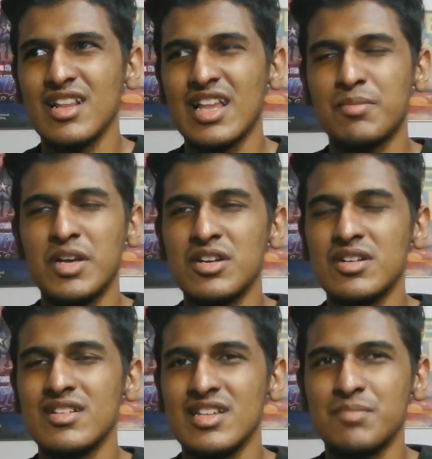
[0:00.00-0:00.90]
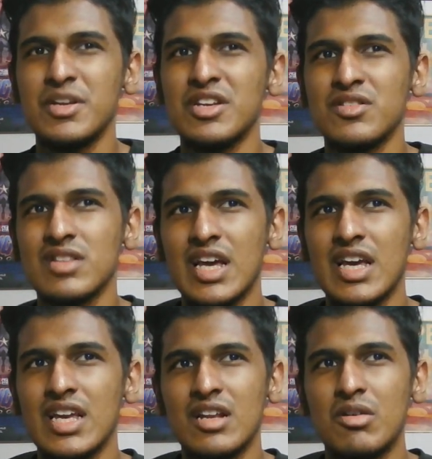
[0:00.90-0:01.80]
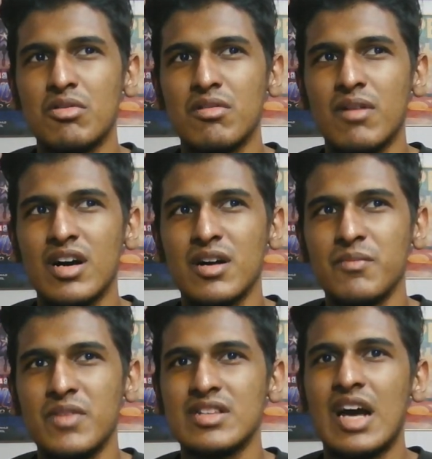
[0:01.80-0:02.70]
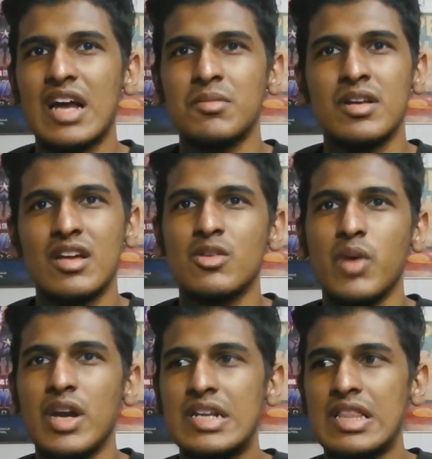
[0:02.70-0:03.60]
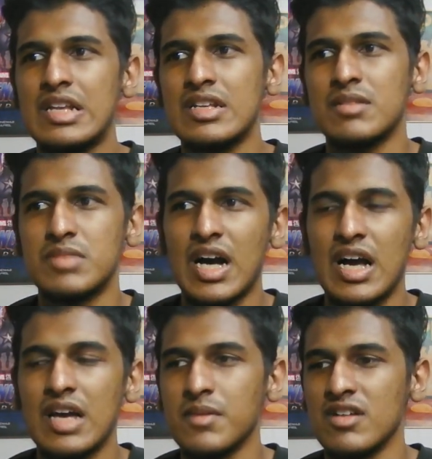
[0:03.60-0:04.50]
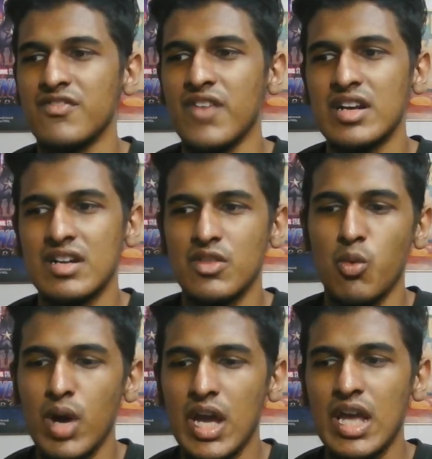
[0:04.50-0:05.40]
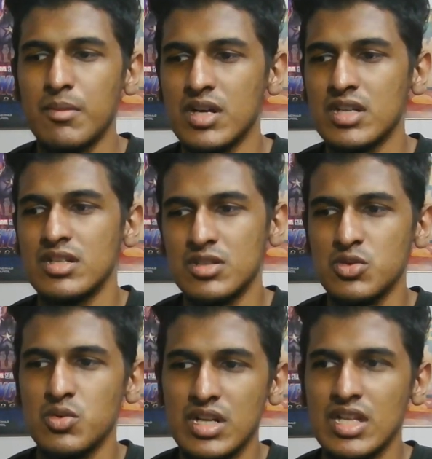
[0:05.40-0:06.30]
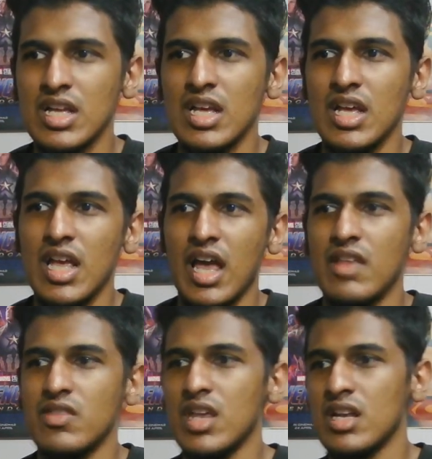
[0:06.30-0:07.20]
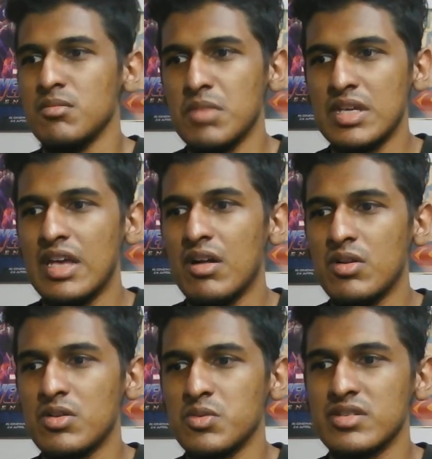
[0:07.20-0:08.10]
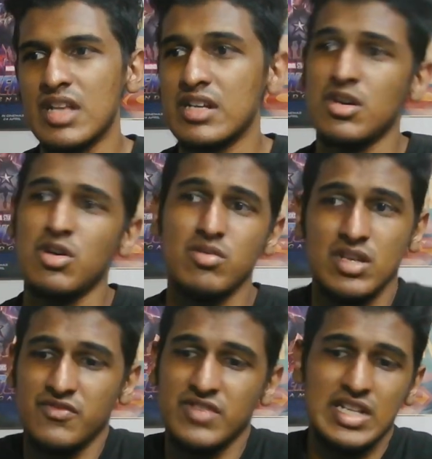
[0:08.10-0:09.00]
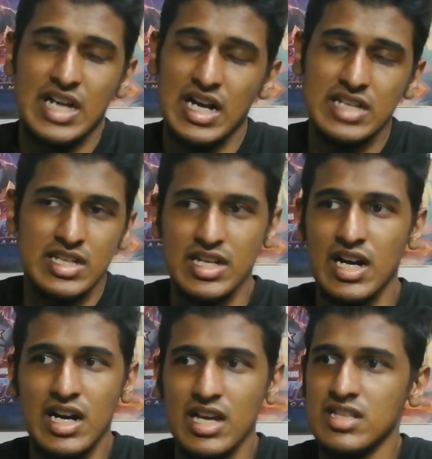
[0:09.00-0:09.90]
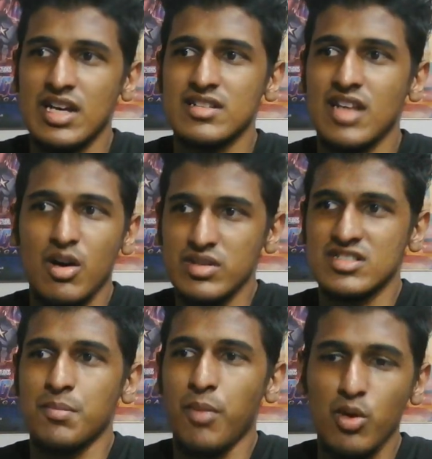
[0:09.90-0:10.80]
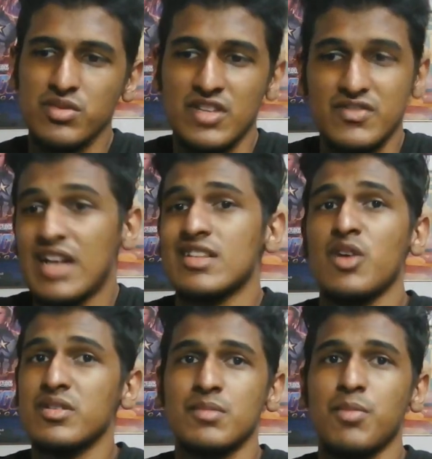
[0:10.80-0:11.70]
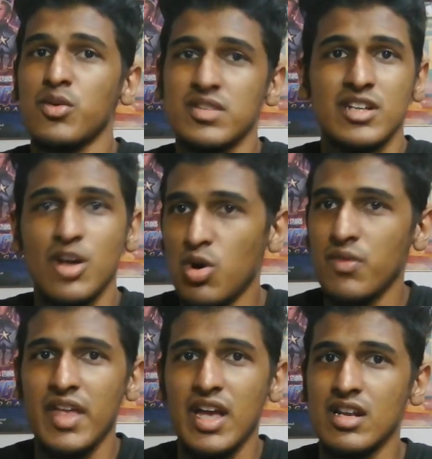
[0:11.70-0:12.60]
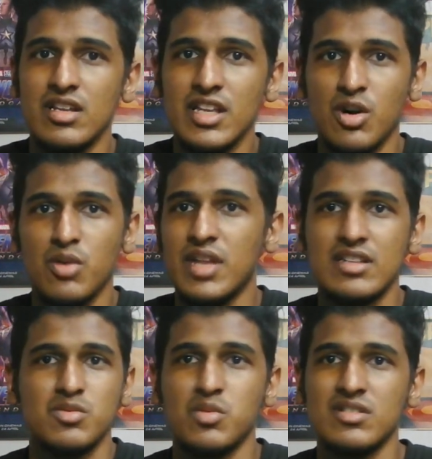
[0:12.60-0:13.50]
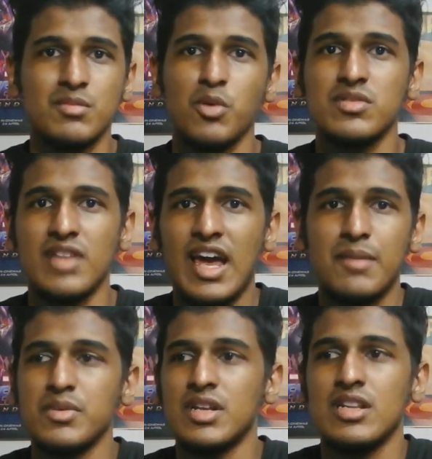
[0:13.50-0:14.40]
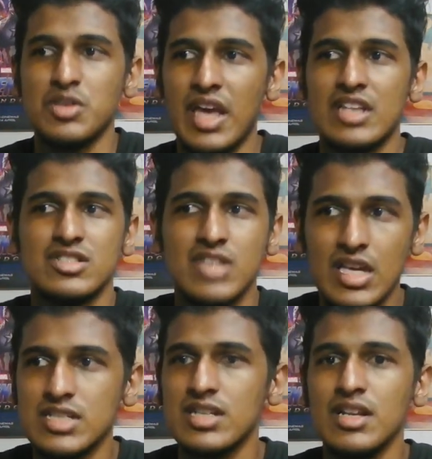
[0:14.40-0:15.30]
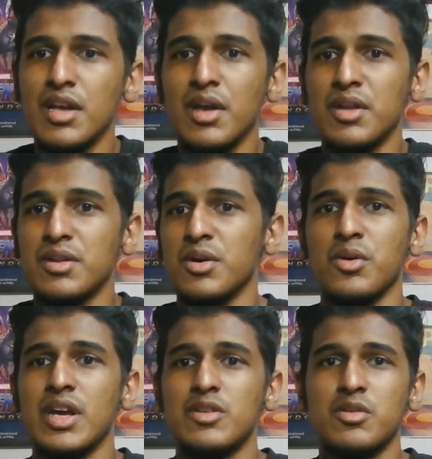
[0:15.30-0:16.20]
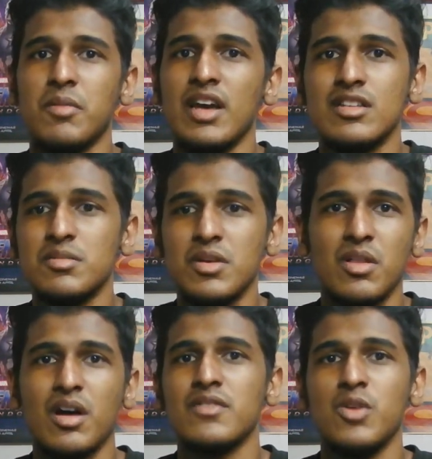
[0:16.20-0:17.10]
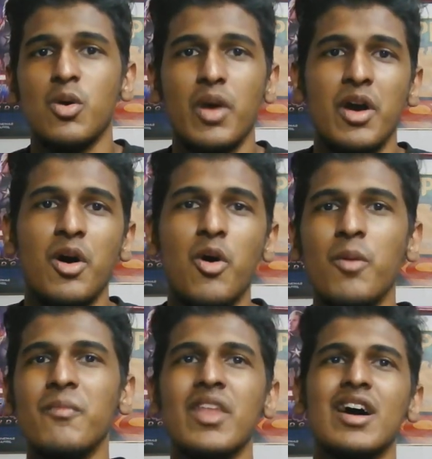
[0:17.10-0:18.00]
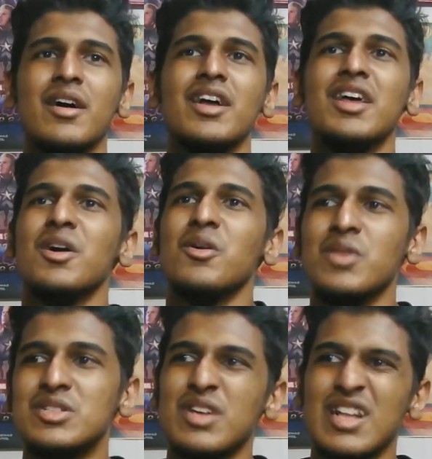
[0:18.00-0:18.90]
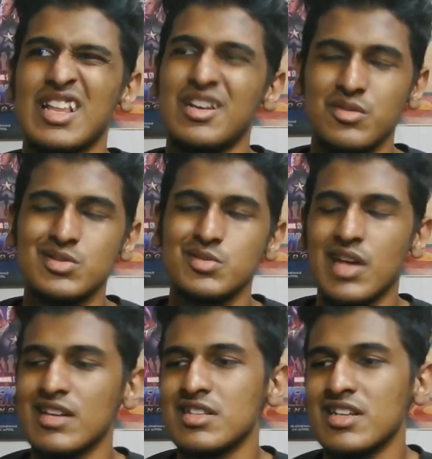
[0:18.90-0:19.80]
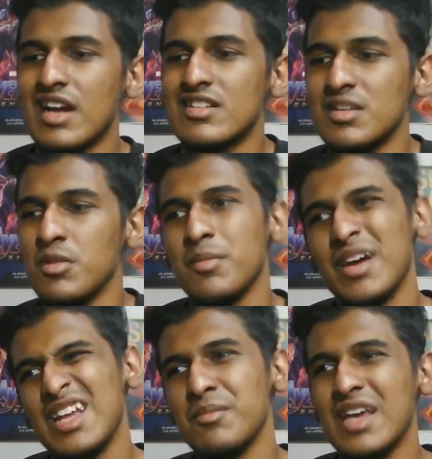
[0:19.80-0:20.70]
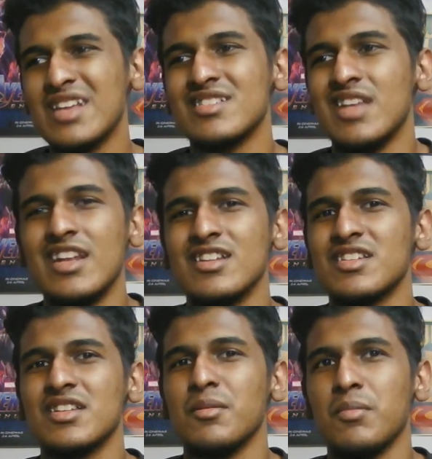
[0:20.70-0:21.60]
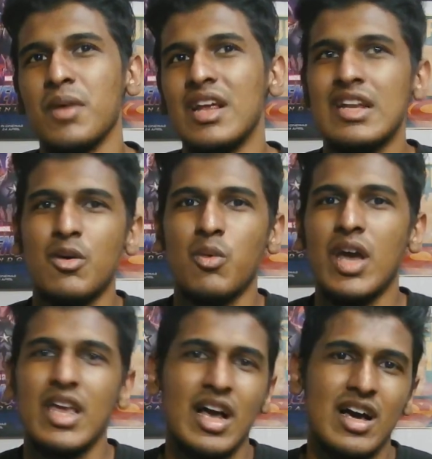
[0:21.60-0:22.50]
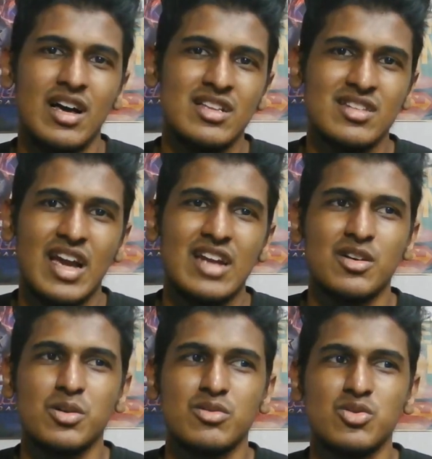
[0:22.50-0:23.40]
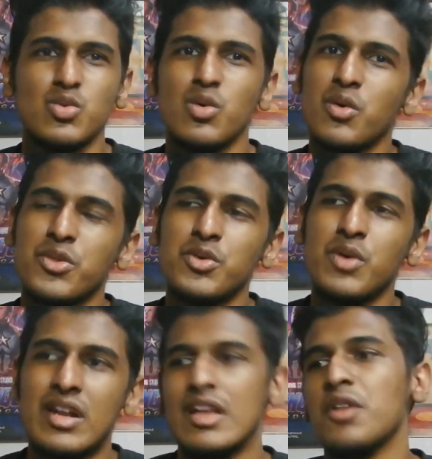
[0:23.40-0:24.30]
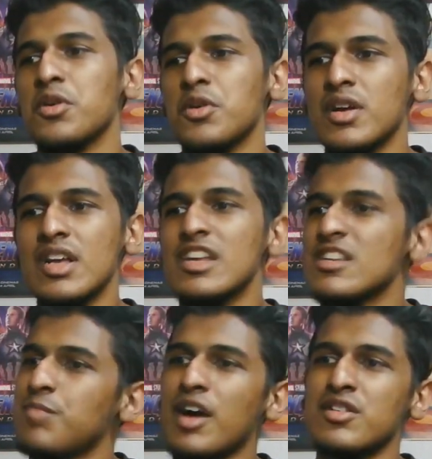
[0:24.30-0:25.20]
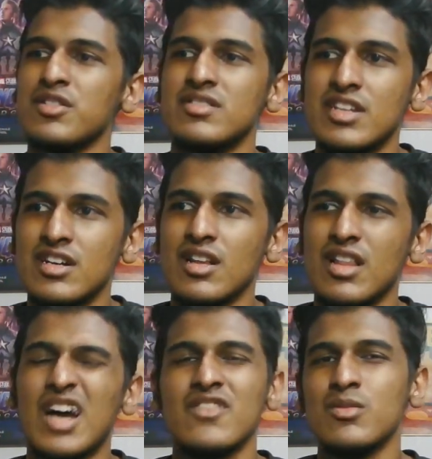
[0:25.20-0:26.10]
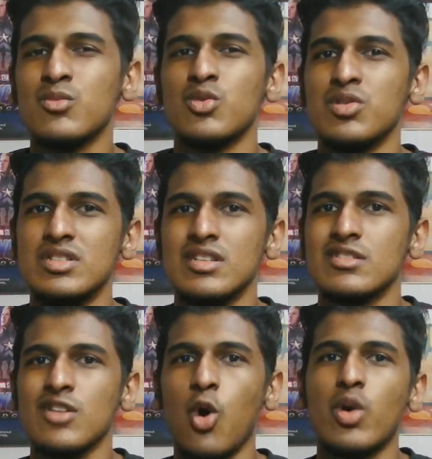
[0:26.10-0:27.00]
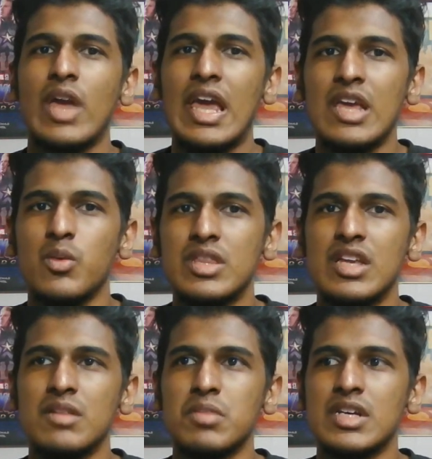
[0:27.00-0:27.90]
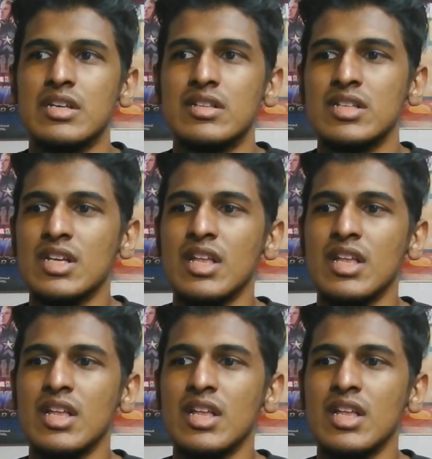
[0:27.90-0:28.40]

like Peter's like there's got to be another way to letting them die. I'm gonna find another way. I'm gonna do it. And then Miguel was like, no, if they die, they die. That's how it's supposed. If that's how it's supposed to go, then that's what's supposed to happen. You can't change it. So it reminds me a lot of No Way Home, which is actually kind of similar, but it makes sense. But in a way, it's kind of cruel too. And the other spiders there, a lot of them were just okay with it because